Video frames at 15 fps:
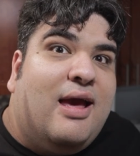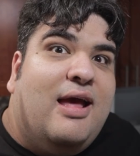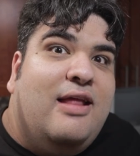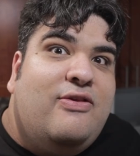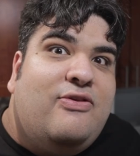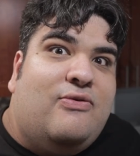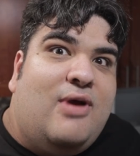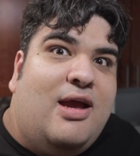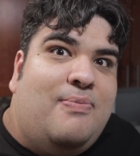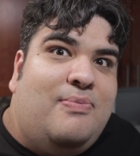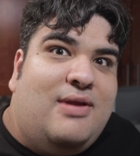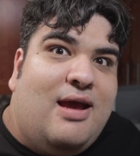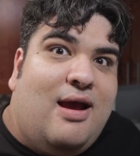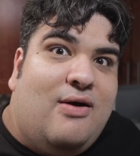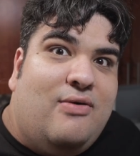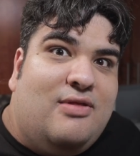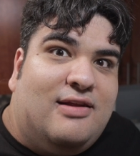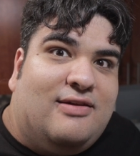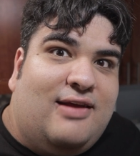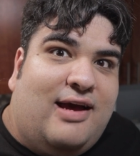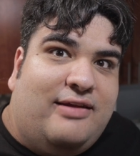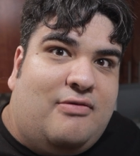and scrape down the
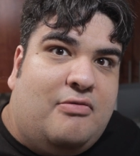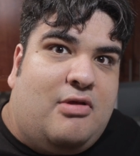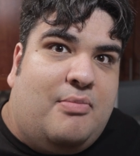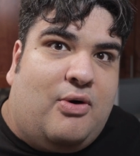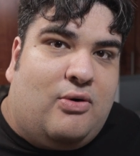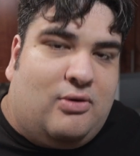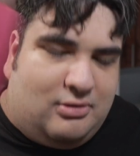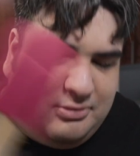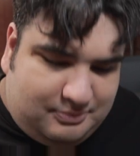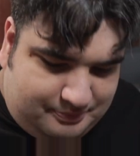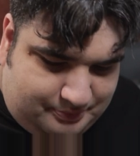sides of the bowl.